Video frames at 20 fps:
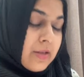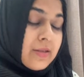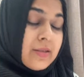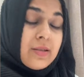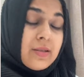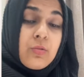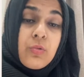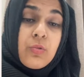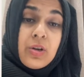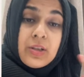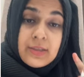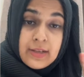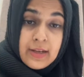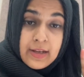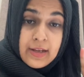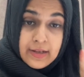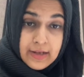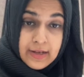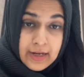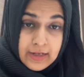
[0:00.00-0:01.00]
So what
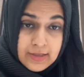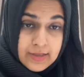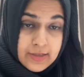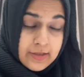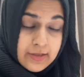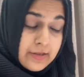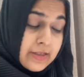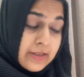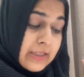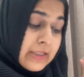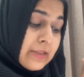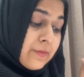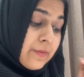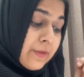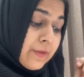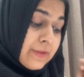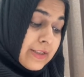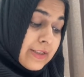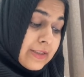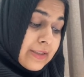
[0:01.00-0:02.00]
I get here is
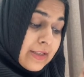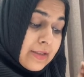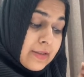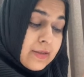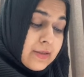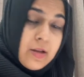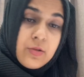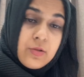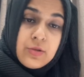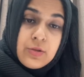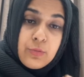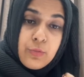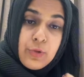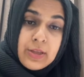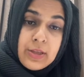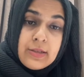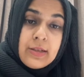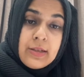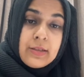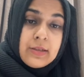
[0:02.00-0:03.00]

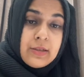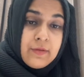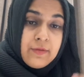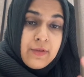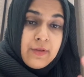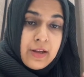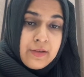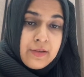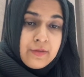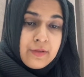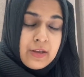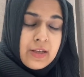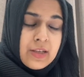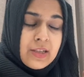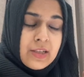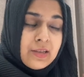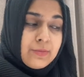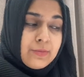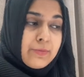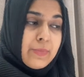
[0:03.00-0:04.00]
56,165
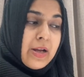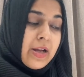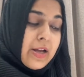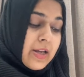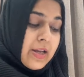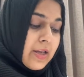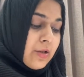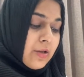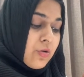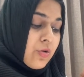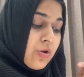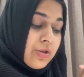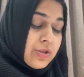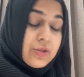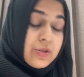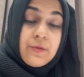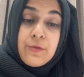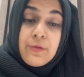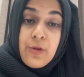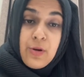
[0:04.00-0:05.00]
is my
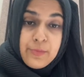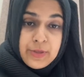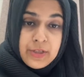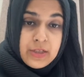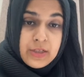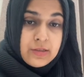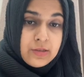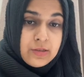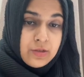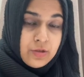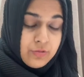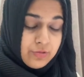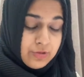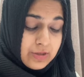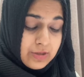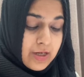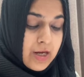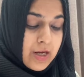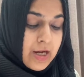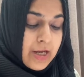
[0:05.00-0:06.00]
cost of raw materials
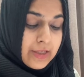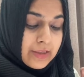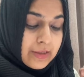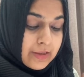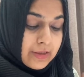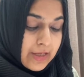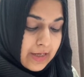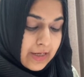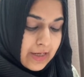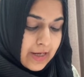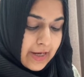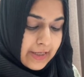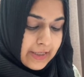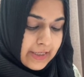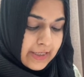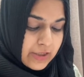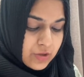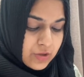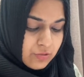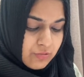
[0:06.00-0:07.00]
used. Then I
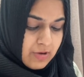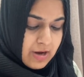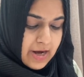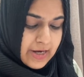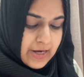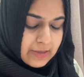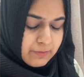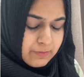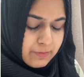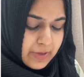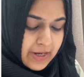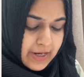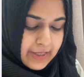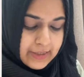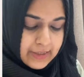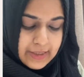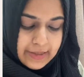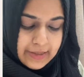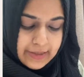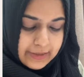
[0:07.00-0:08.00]
need to add my
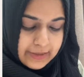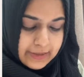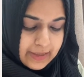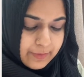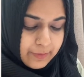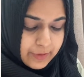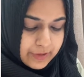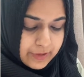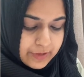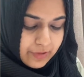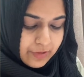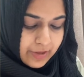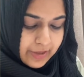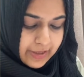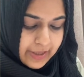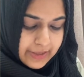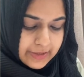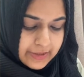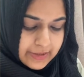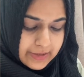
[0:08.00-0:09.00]
direct labor. So I
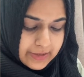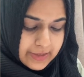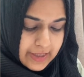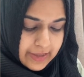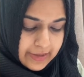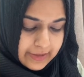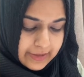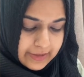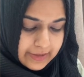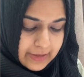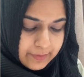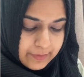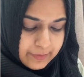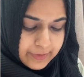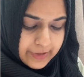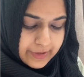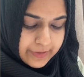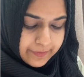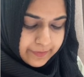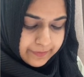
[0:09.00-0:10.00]
write here direct
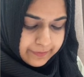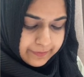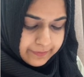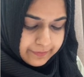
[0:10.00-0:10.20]
labor.